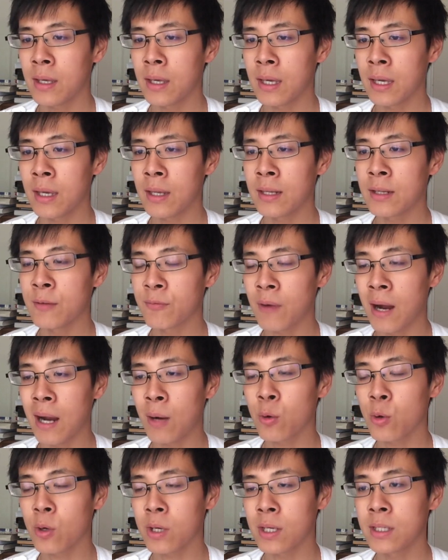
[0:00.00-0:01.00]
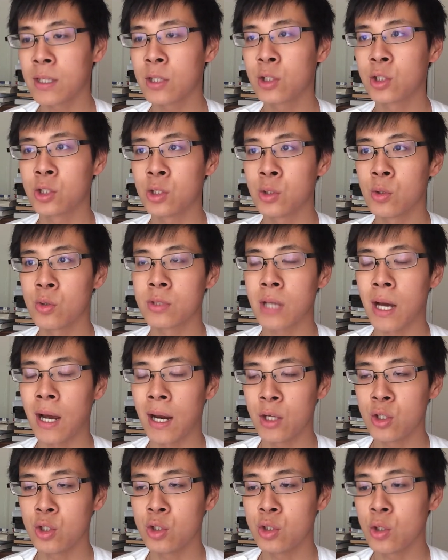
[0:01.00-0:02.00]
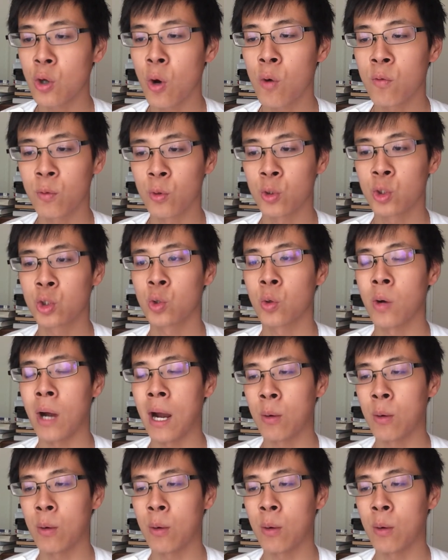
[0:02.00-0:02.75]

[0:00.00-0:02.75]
And if I were in his shoes, I know for sure